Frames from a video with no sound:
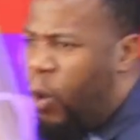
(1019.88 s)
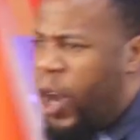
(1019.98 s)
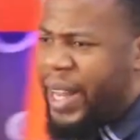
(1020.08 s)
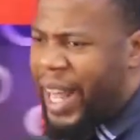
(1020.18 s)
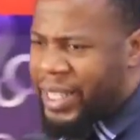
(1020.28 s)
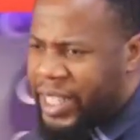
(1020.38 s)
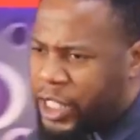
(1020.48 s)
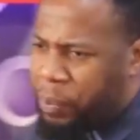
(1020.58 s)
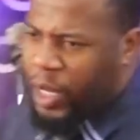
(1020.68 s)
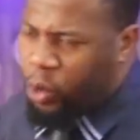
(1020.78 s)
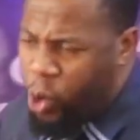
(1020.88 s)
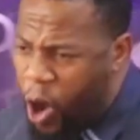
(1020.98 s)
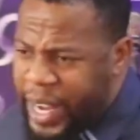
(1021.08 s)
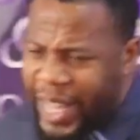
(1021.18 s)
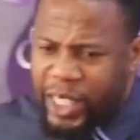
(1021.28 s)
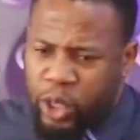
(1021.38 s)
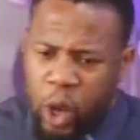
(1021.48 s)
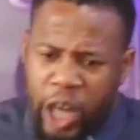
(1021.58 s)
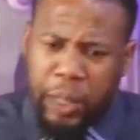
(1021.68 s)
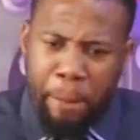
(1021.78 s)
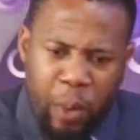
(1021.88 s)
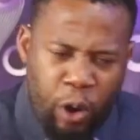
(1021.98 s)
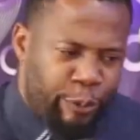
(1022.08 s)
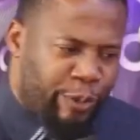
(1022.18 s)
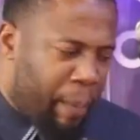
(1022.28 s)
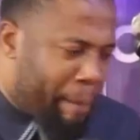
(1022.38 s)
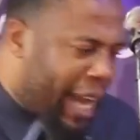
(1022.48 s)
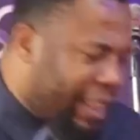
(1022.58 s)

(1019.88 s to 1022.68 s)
what does this mean? God is not moved by